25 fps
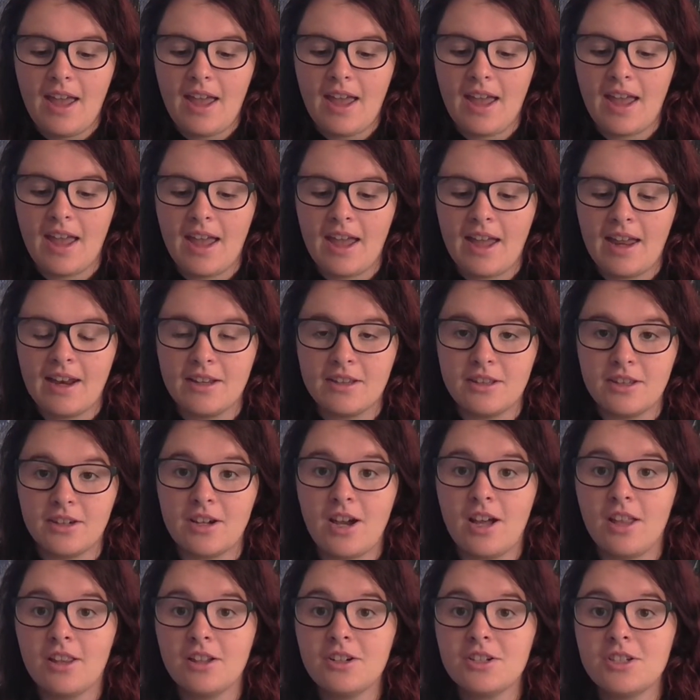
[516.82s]
and the
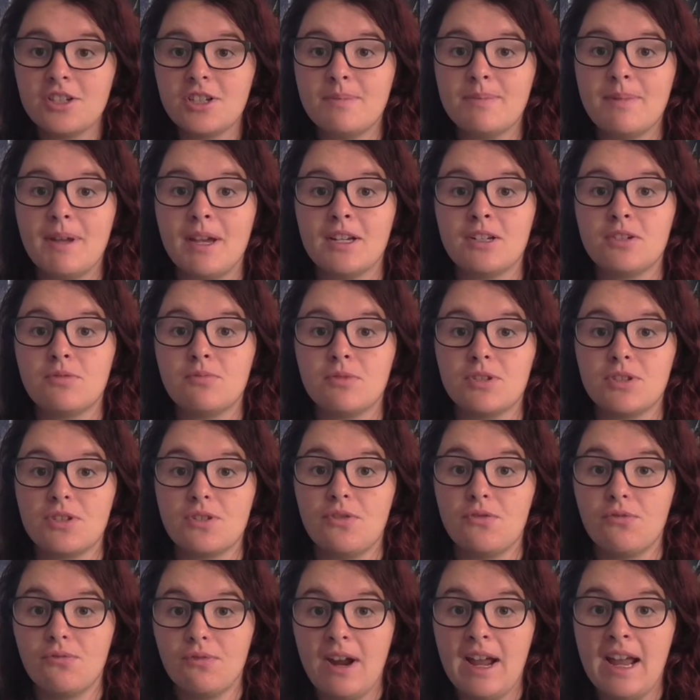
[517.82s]
color she picked was
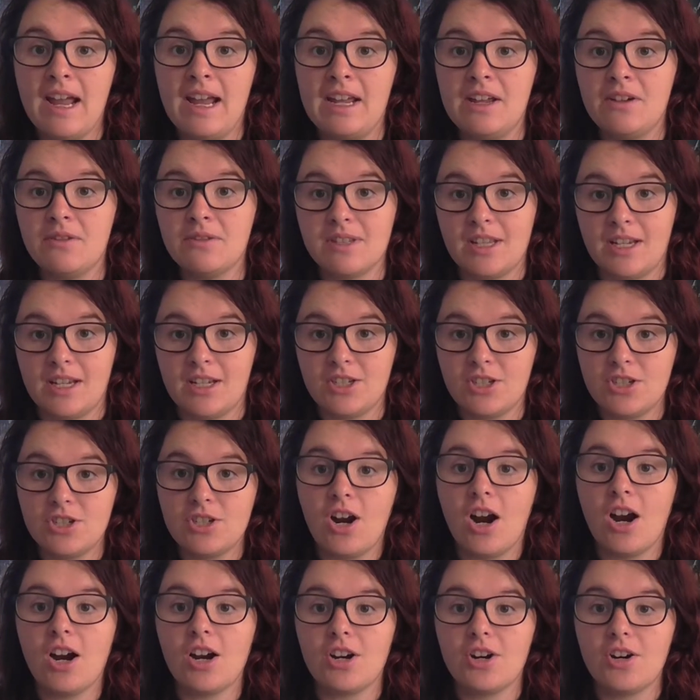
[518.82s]
gray. It was like a
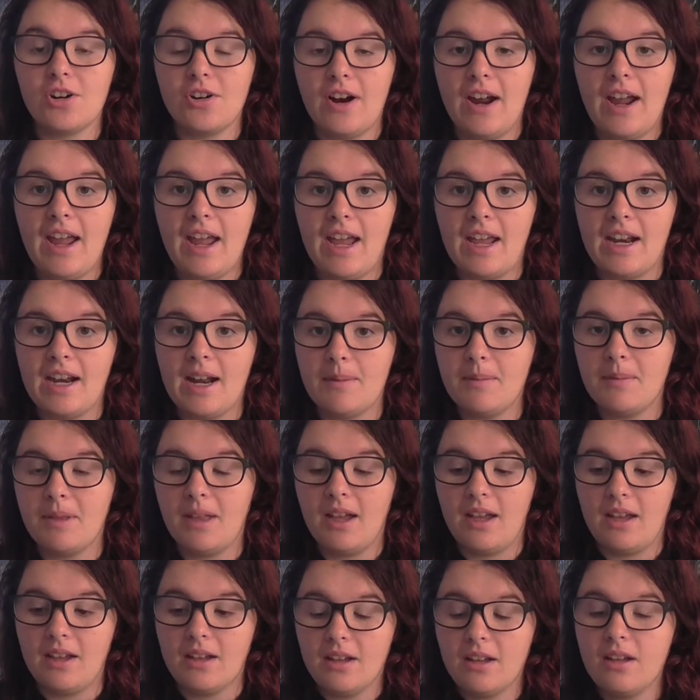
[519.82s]
dark gray, and I'm
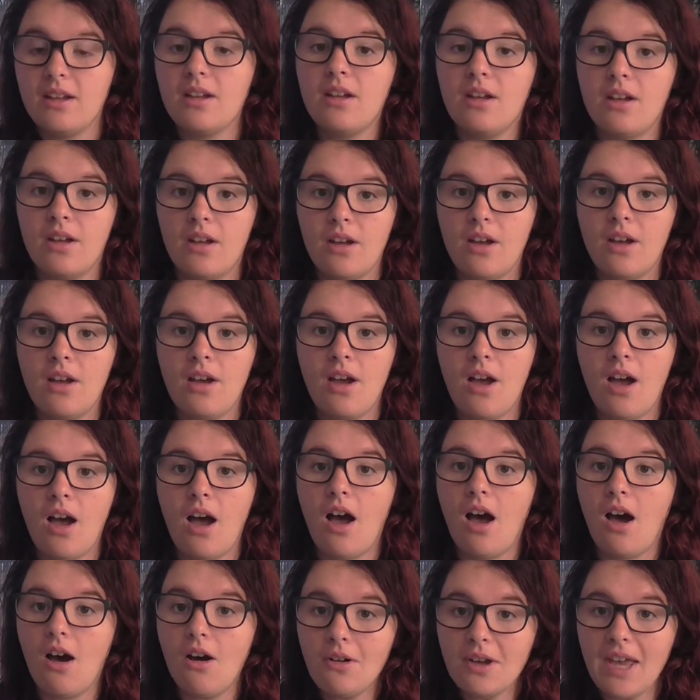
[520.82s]
like,
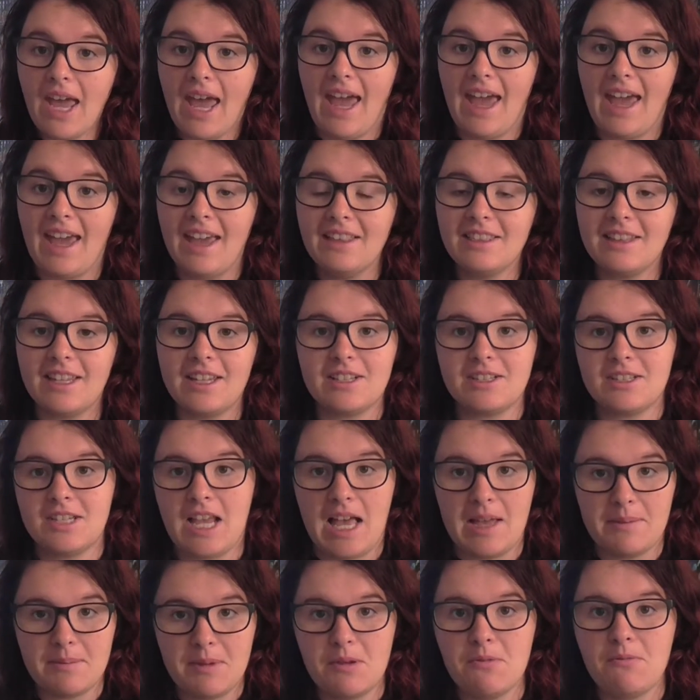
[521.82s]
okay, like,
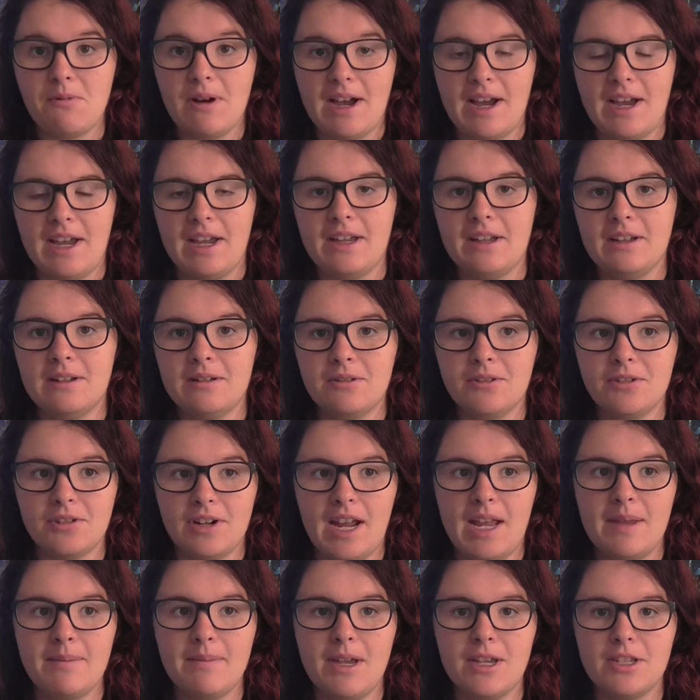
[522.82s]
tell me why
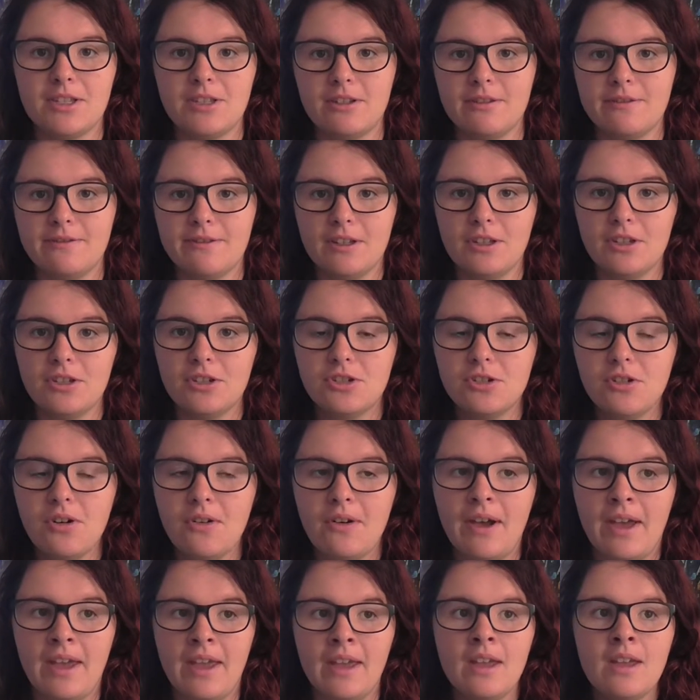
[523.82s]
gray makes you feel
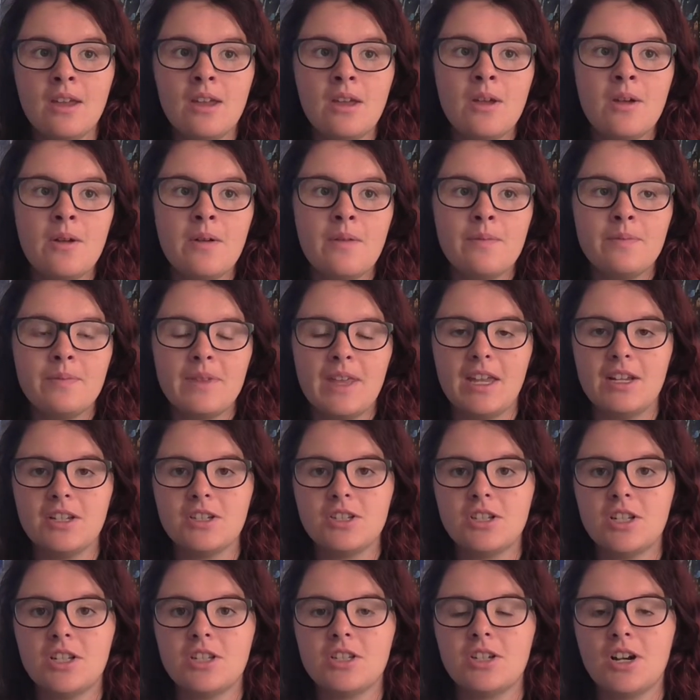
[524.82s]
joy.
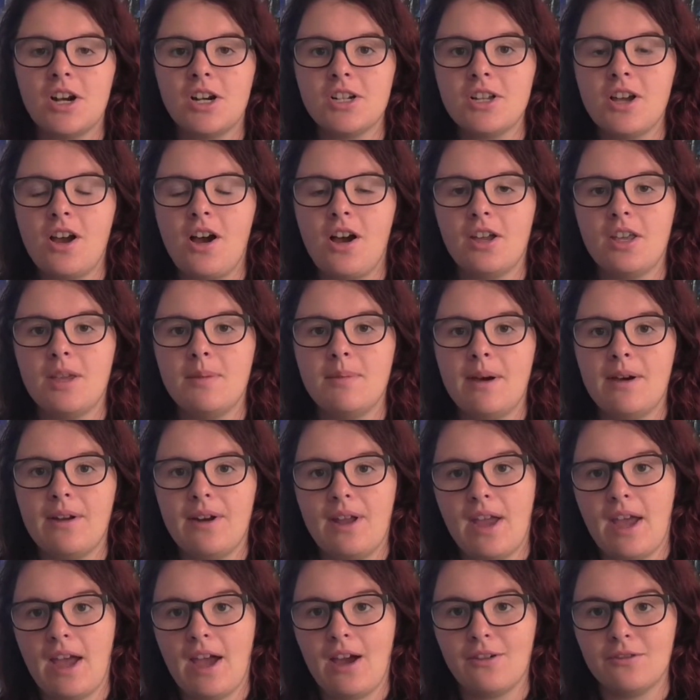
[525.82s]
And she started talking
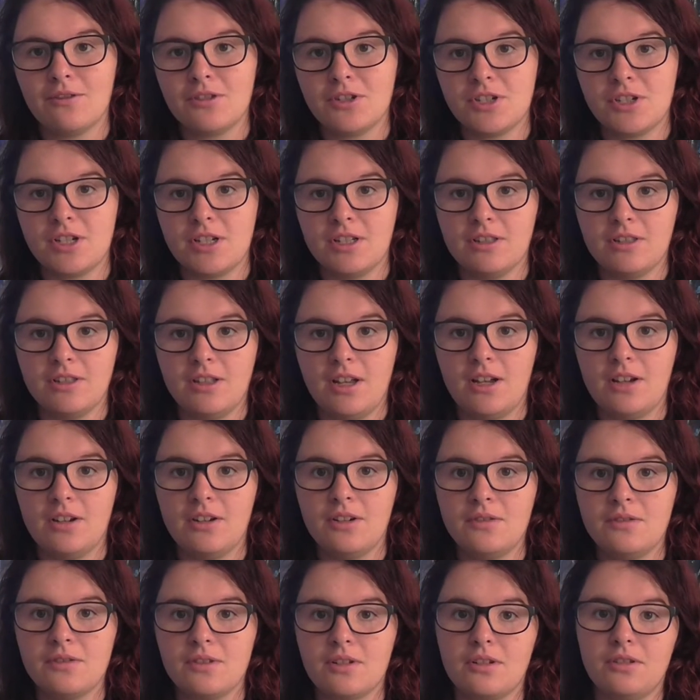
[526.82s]
about how she
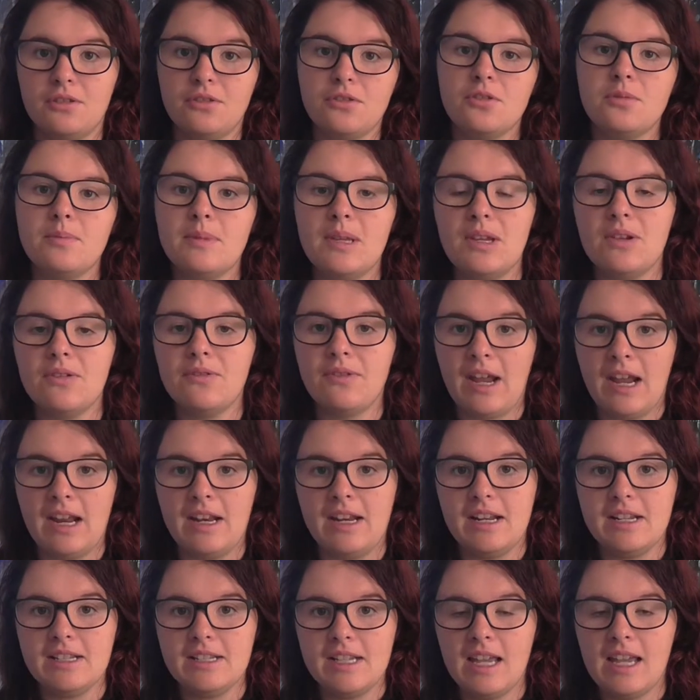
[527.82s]
loves gloomy,
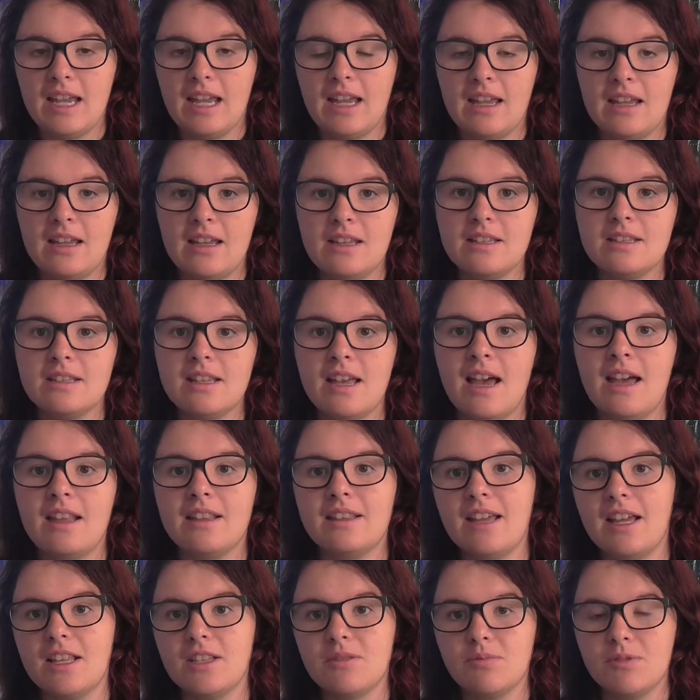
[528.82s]
rainy days,
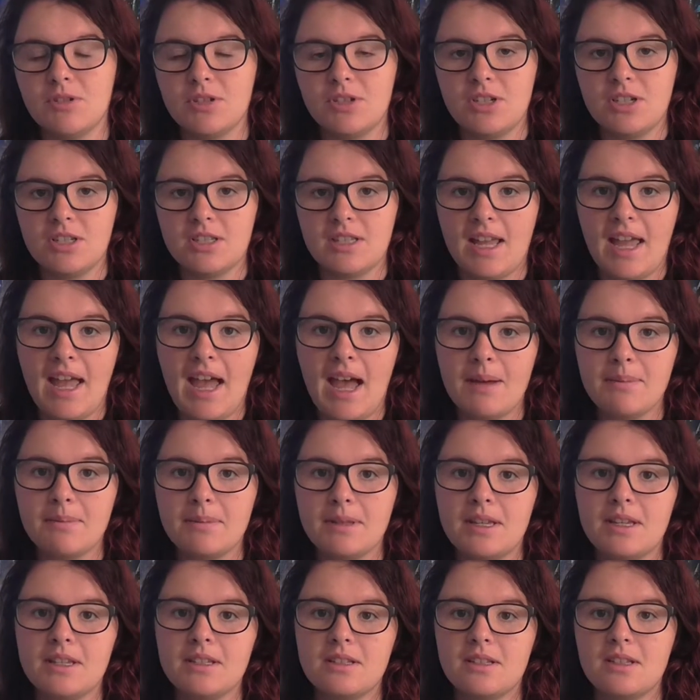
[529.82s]
that's when she's the
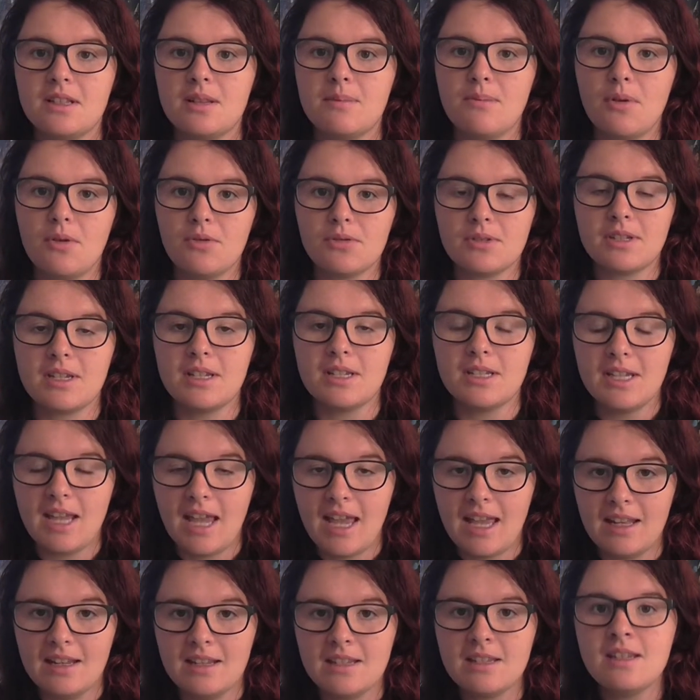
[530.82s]
happiest and the most
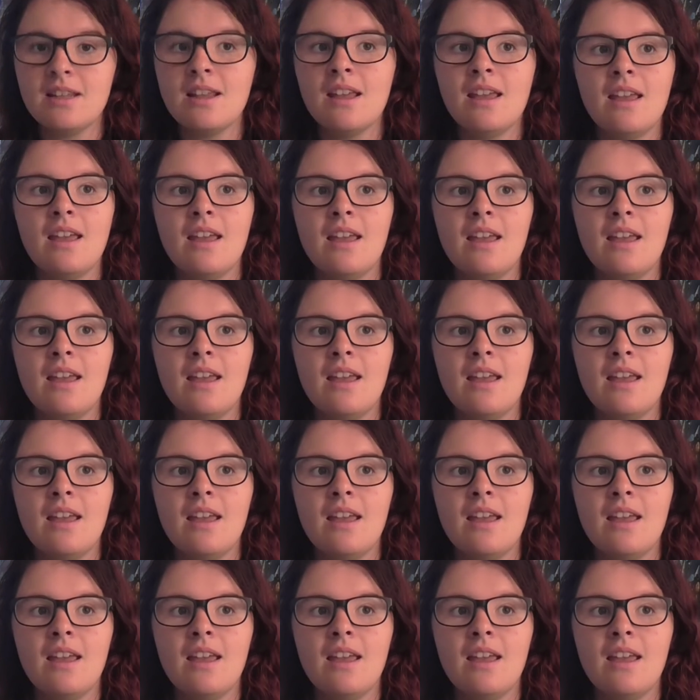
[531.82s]
content.